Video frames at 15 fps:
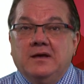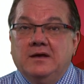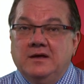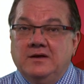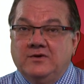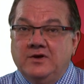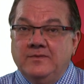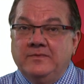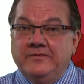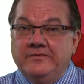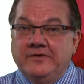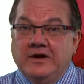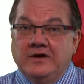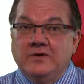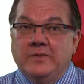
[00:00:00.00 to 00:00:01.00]
In terms of
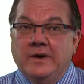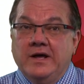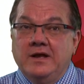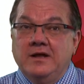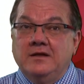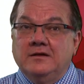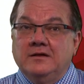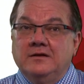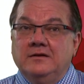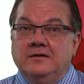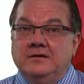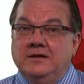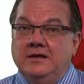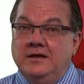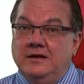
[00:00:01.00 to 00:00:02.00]
evaluating,
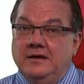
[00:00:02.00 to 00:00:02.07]
the